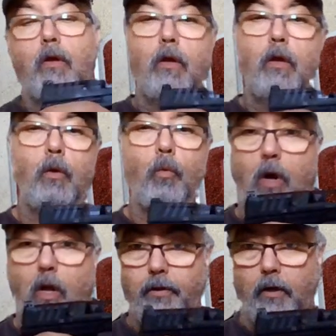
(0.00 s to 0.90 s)

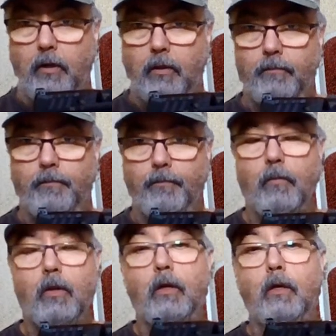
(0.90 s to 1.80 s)
Walther
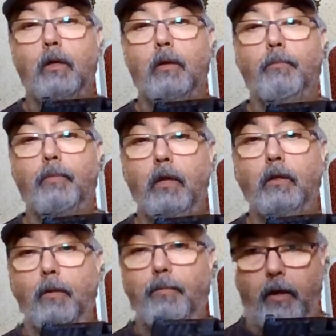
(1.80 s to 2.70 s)

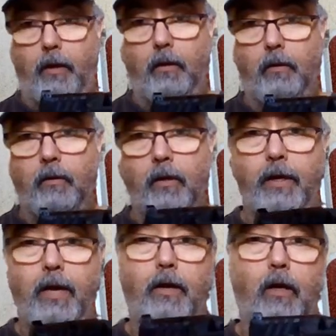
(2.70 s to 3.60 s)
PDP. Again, I
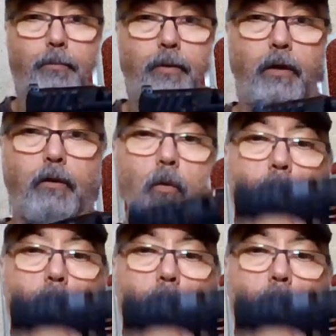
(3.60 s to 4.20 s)
repeat, the Walther